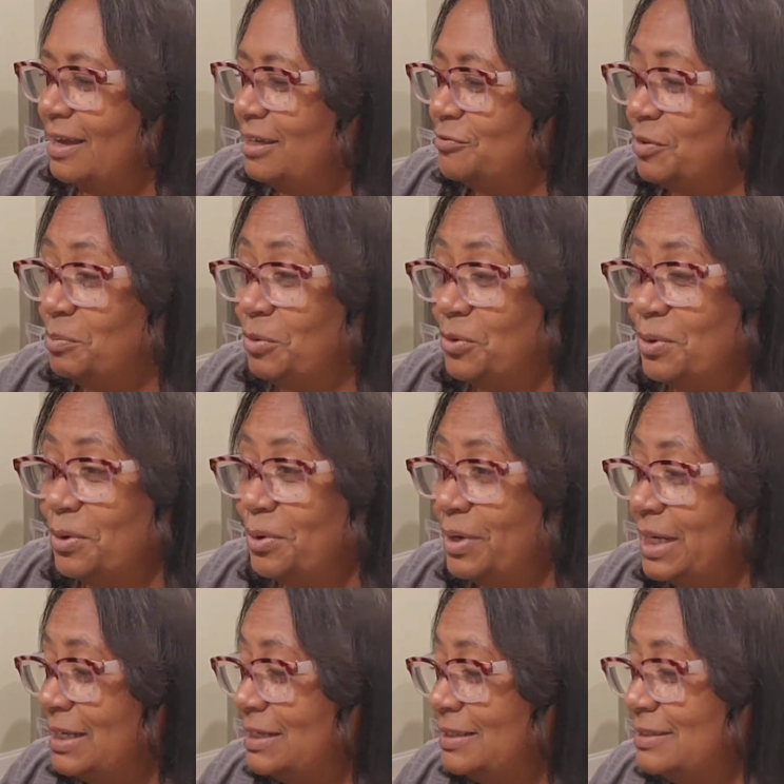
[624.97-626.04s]
if I'm
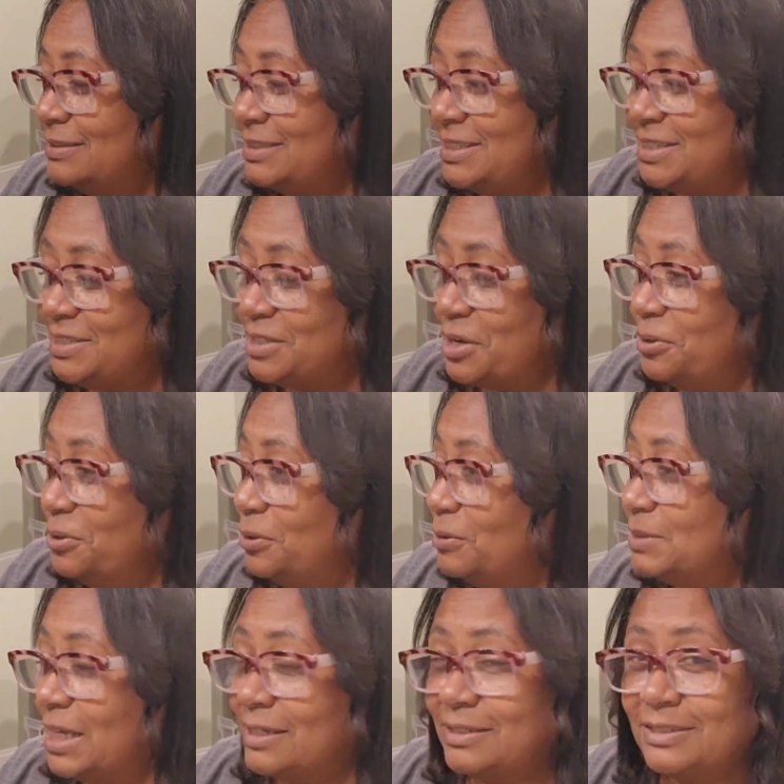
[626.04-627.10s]
growing these
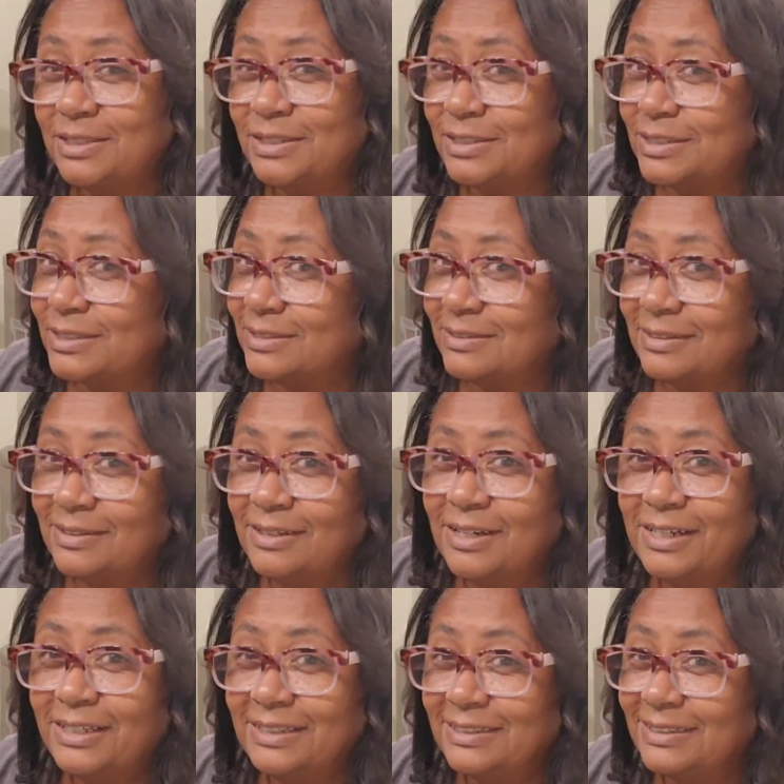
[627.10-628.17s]
herbs, I could just
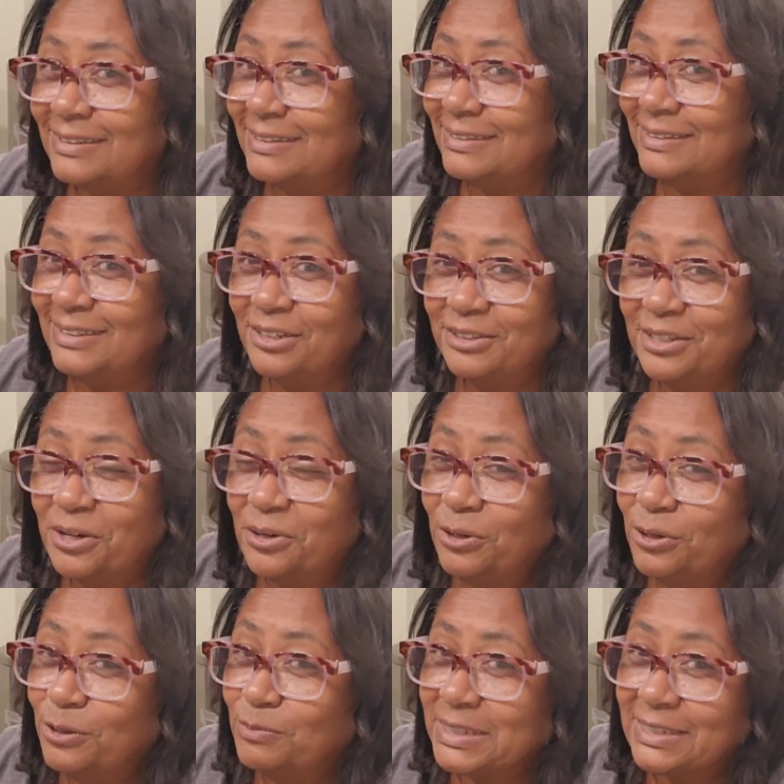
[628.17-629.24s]
cut the
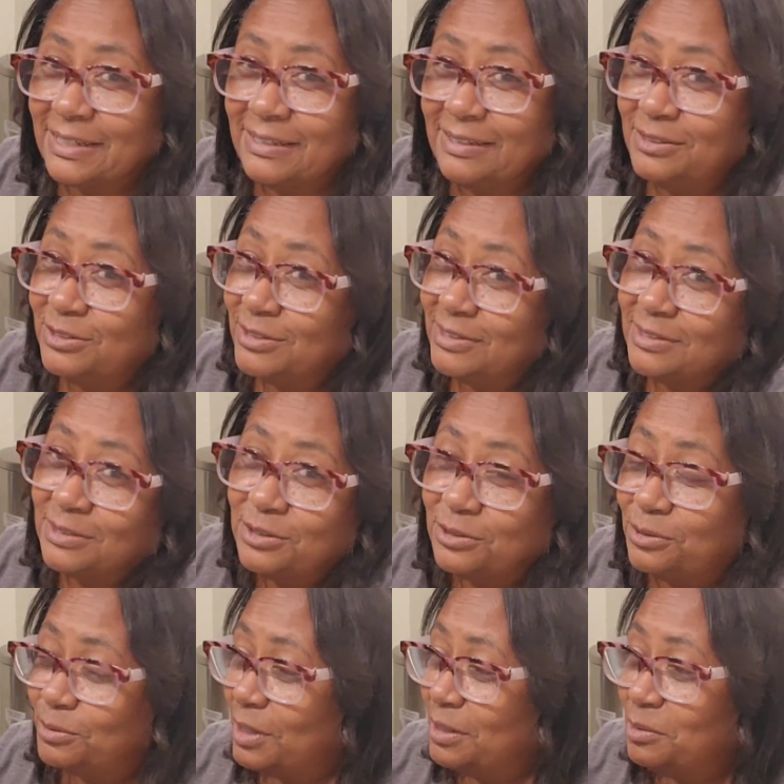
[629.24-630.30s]
herbs and just, you
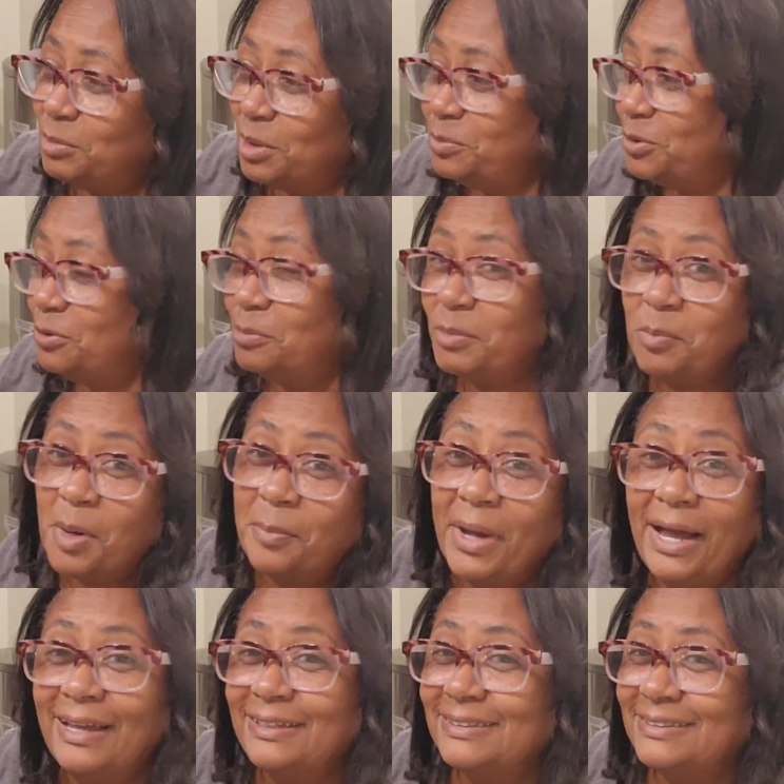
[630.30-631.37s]
know, cut them up, throw them in my
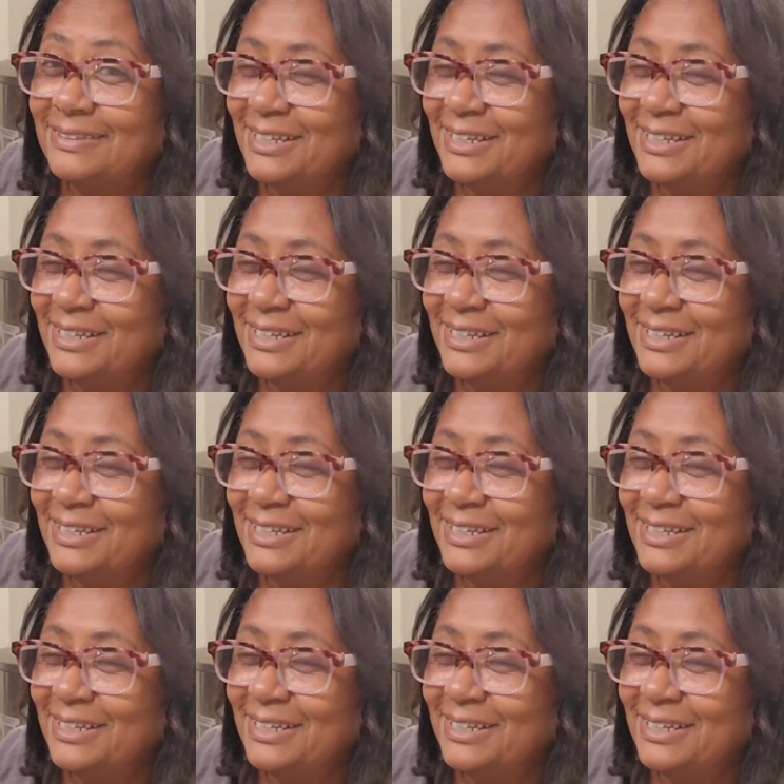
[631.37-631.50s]
pot.